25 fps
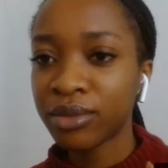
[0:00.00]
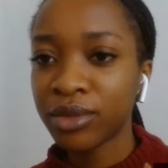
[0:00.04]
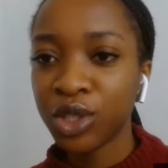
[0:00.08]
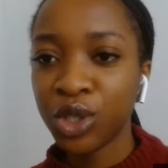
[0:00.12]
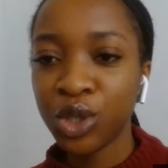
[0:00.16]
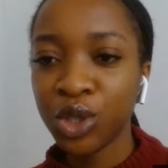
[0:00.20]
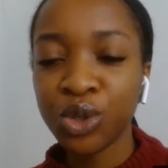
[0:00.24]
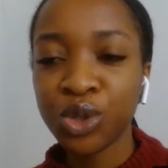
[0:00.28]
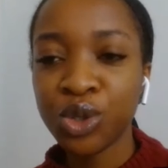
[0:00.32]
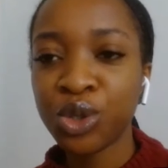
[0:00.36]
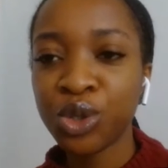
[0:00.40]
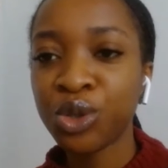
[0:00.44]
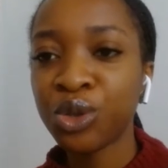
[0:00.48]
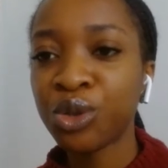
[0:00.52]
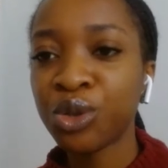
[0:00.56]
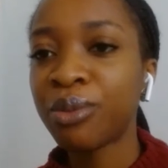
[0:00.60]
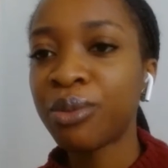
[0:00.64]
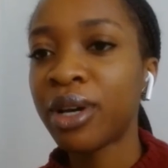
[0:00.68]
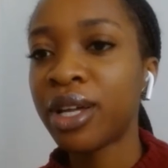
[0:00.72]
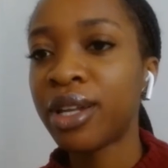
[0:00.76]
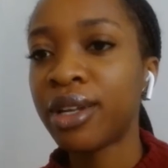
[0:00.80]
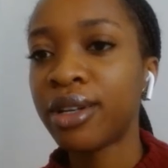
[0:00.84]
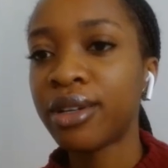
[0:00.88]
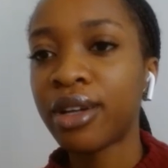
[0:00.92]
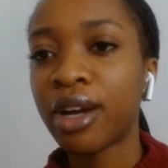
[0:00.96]

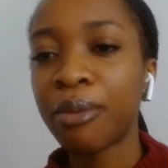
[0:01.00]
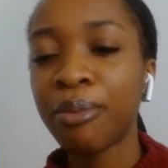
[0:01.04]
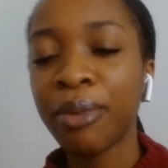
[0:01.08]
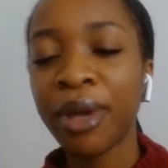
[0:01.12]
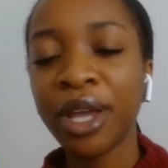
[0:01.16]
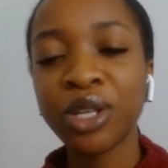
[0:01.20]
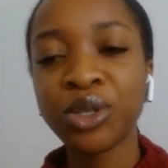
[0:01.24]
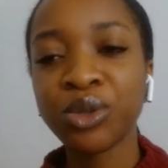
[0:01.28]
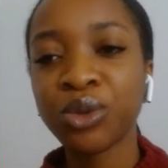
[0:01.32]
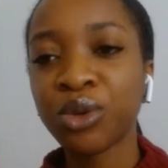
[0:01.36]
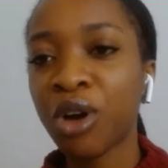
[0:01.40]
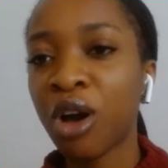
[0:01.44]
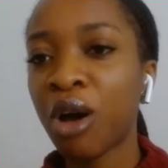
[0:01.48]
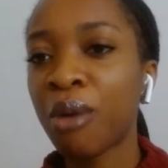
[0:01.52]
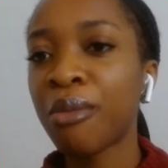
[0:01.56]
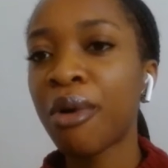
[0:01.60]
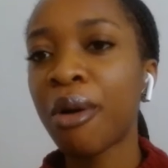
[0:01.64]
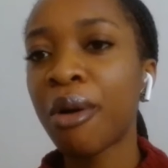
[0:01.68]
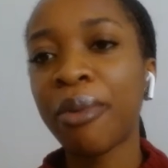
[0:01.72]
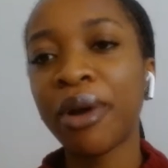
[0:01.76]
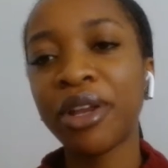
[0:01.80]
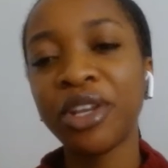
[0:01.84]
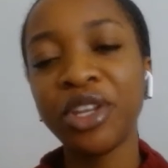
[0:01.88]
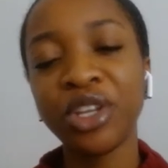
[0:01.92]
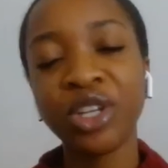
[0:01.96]
YouTube and our page will come
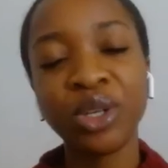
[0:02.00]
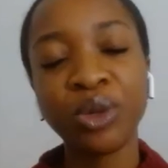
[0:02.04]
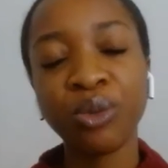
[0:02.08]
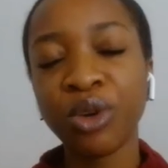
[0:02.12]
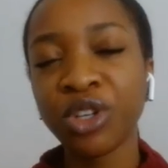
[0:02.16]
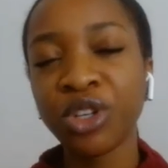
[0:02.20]
up and you can